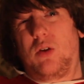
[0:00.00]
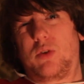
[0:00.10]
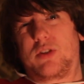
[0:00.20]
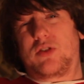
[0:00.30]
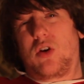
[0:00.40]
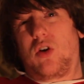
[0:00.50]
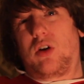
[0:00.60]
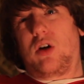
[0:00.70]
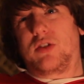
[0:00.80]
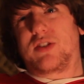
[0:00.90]
what's the
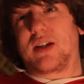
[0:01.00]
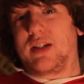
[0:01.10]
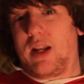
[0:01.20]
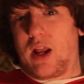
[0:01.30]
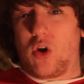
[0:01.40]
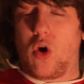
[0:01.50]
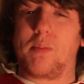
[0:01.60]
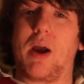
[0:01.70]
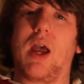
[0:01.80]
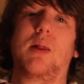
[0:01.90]
song, "Sexy and I Know It"
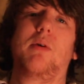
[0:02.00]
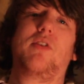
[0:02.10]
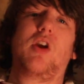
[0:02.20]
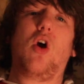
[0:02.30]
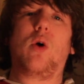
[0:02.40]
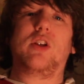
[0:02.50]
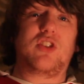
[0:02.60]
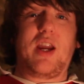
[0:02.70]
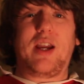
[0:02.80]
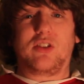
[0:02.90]
by LMFAO, and
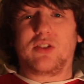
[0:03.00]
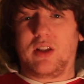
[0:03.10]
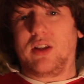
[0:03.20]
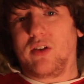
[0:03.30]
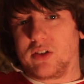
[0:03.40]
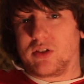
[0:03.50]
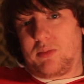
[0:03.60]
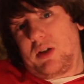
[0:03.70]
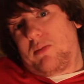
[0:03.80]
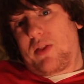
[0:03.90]
changed the lyrics to
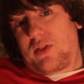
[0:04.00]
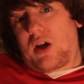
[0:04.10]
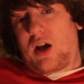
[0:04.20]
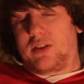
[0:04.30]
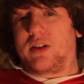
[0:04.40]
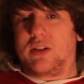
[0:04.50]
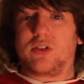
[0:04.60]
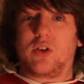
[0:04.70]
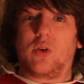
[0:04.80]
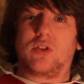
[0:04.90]
be about the
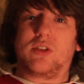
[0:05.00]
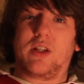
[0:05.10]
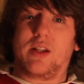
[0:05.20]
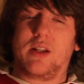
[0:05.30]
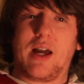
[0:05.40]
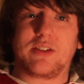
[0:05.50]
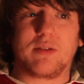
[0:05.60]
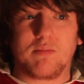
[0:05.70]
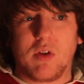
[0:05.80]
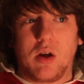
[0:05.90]
continents and oceans, and that's
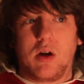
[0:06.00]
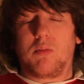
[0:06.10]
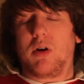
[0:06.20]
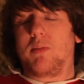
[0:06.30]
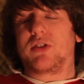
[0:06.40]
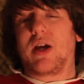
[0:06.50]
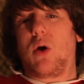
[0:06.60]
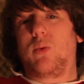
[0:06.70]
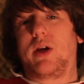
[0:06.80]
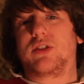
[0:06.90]
pretty much
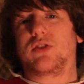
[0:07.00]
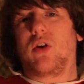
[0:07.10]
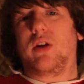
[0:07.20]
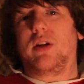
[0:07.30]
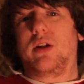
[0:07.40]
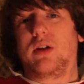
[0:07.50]
how we got started.